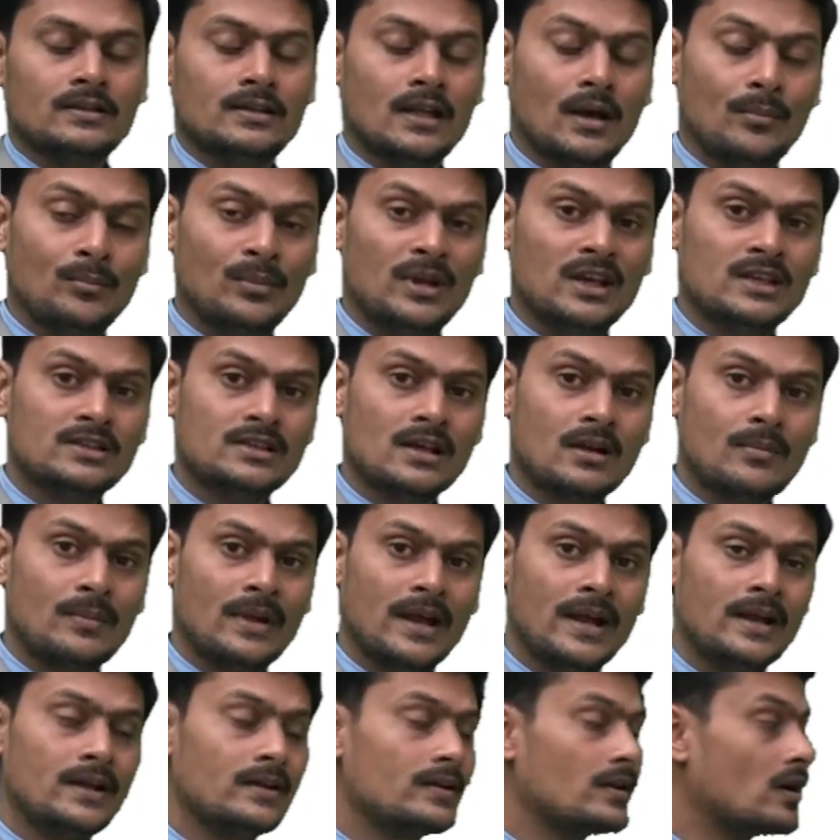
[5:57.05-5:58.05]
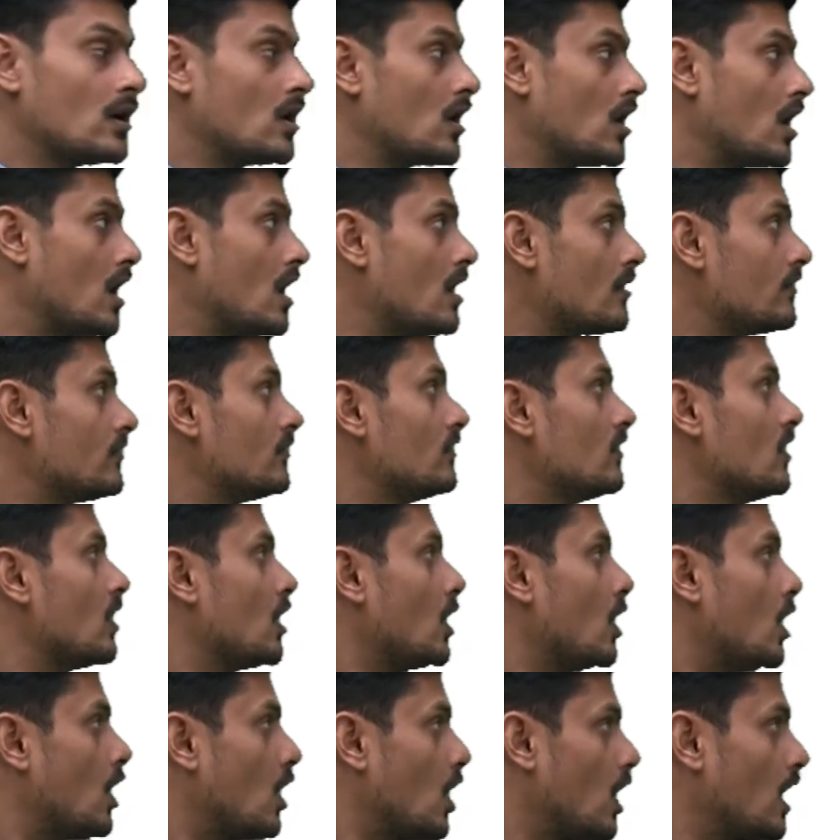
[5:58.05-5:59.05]
The measurement
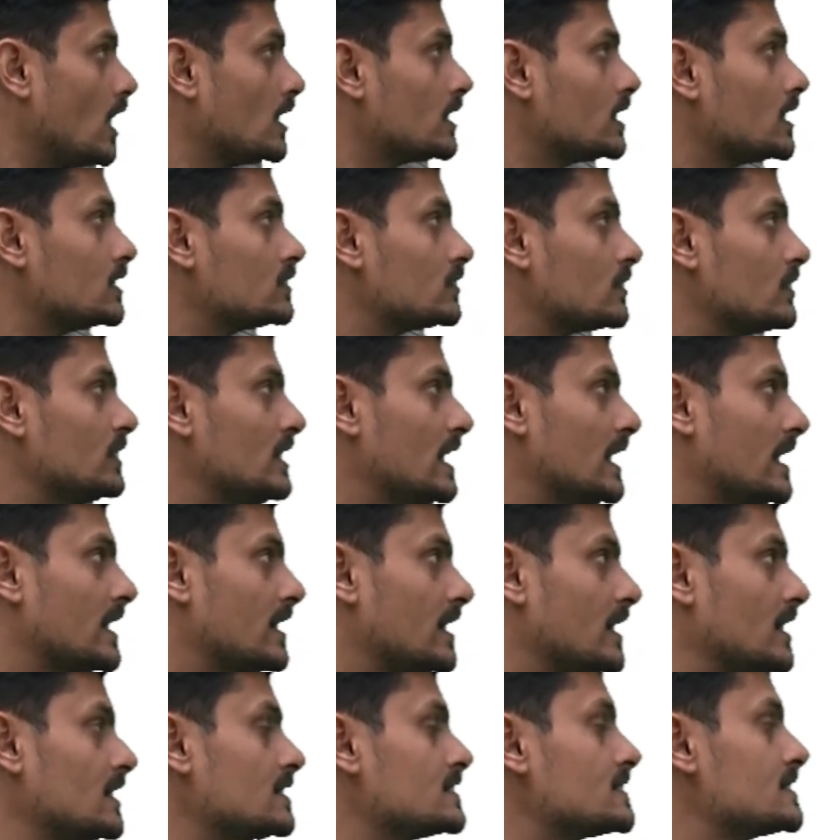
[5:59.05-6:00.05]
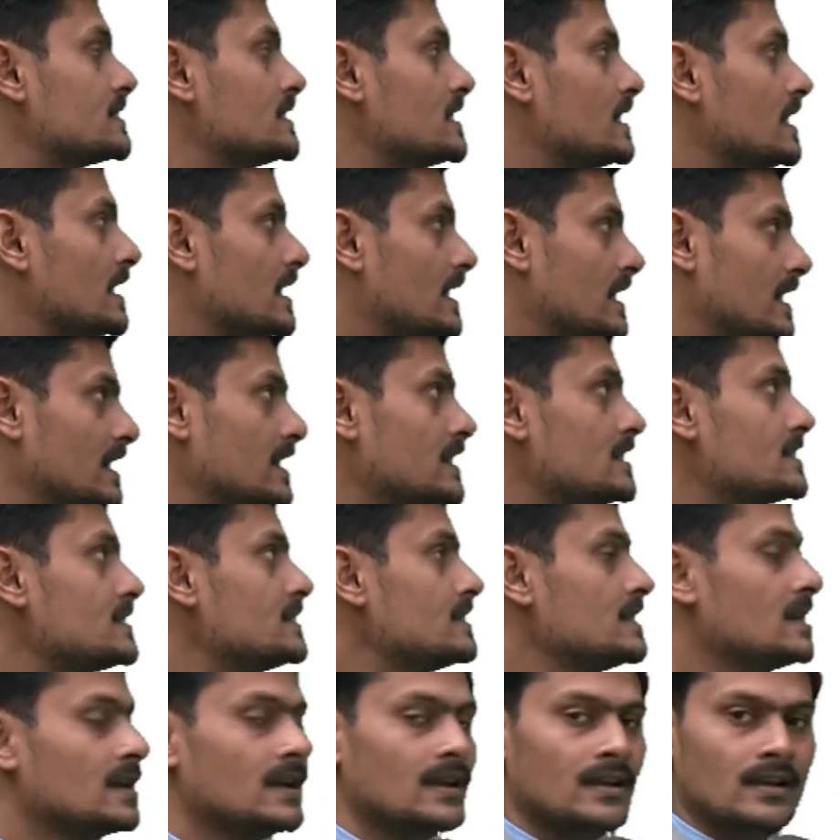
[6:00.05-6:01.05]
of all the three angles is